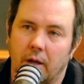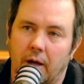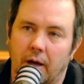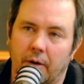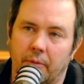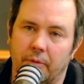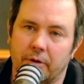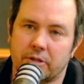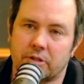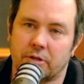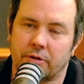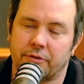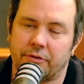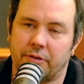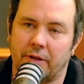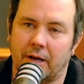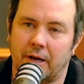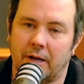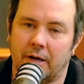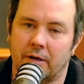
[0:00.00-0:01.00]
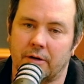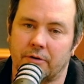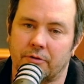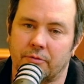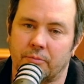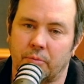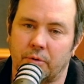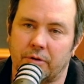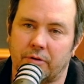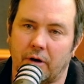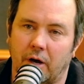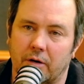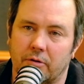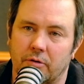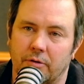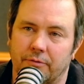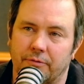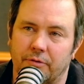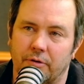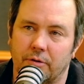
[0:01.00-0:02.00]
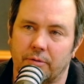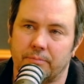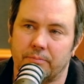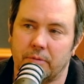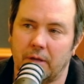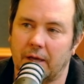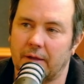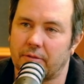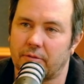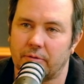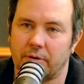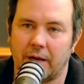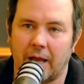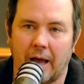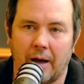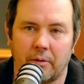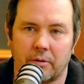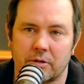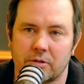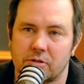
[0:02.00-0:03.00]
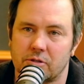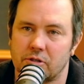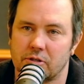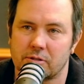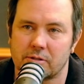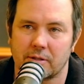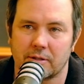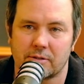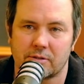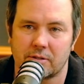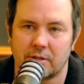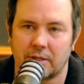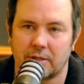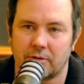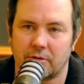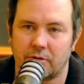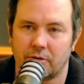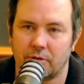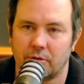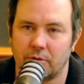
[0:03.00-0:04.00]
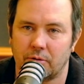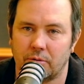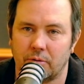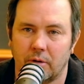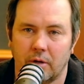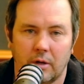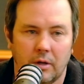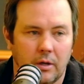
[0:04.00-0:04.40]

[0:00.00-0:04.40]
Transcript: original sit inners, and we talked to them for, yeah, three hours just listening to.